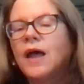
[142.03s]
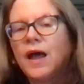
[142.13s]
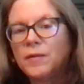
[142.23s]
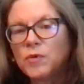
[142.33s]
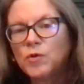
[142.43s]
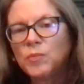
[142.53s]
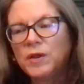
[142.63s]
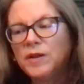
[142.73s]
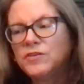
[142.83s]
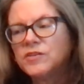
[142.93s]
I'm going to
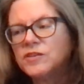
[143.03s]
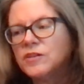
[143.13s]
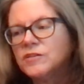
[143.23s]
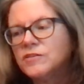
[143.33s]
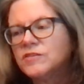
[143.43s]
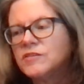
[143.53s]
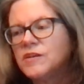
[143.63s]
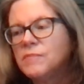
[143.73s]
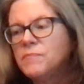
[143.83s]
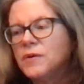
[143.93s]
read just a little
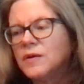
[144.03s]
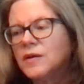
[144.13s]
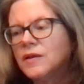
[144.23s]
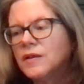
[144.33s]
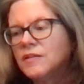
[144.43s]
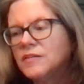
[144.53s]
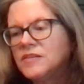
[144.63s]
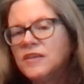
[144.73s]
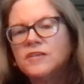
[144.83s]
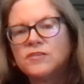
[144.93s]
snip.
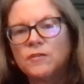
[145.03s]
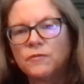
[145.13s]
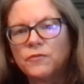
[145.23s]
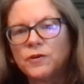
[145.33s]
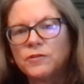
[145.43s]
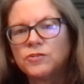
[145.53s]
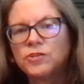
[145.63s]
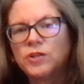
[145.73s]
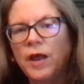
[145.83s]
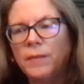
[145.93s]
This is the first
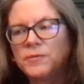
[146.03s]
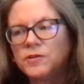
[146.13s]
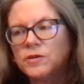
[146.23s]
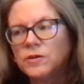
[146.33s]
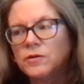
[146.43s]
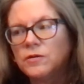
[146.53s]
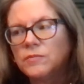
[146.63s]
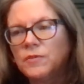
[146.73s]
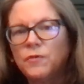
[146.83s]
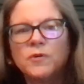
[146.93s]
chapter
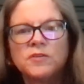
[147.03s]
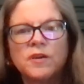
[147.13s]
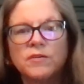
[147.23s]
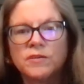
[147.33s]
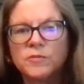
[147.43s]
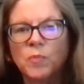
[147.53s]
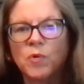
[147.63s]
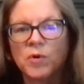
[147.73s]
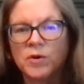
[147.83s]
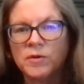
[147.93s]
before Seren is
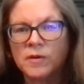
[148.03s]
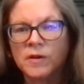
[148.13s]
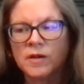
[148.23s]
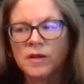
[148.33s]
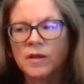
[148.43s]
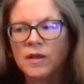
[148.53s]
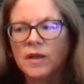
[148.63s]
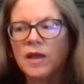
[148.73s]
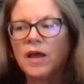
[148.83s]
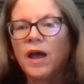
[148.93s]
born,
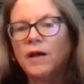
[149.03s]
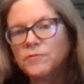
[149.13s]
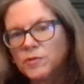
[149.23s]
after